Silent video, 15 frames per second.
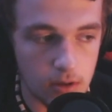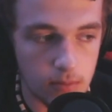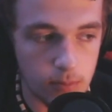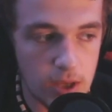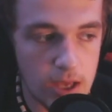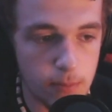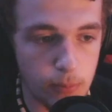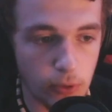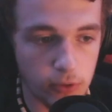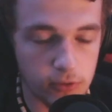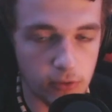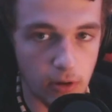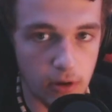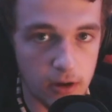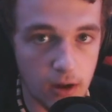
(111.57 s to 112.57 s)
people
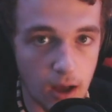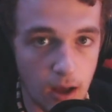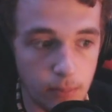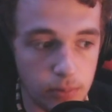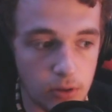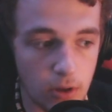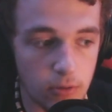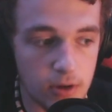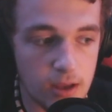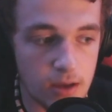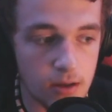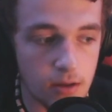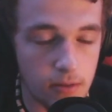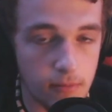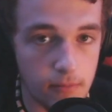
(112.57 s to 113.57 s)
started
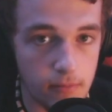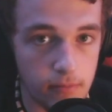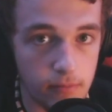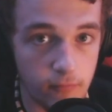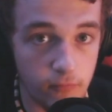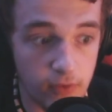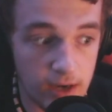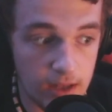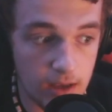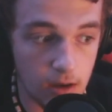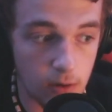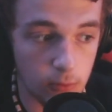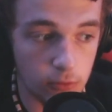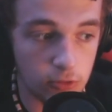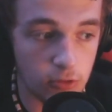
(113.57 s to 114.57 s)
uploading
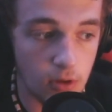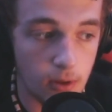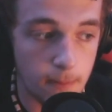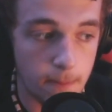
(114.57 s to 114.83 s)
videos